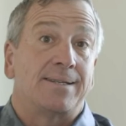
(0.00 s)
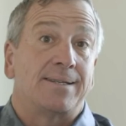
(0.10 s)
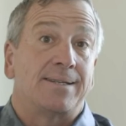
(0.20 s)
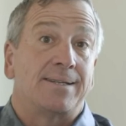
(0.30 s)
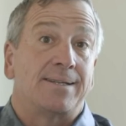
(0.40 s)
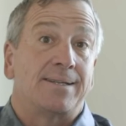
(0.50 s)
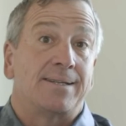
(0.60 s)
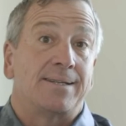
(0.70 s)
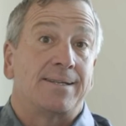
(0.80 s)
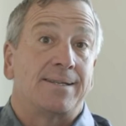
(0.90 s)

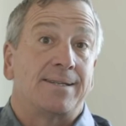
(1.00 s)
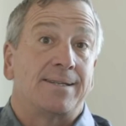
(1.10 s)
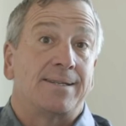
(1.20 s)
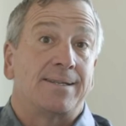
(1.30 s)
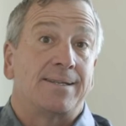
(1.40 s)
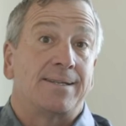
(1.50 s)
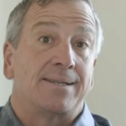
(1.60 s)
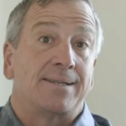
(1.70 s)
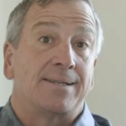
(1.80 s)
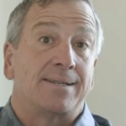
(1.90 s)

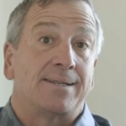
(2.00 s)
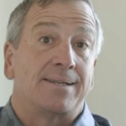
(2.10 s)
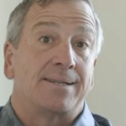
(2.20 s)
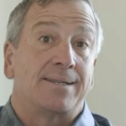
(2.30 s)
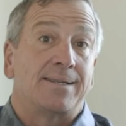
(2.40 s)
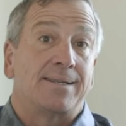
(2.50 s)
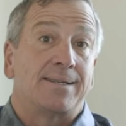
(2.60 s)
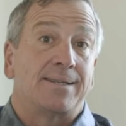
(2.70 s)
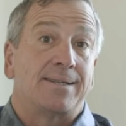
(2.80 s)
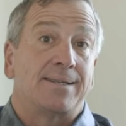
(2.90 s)

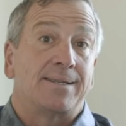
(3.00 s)
(not speaking)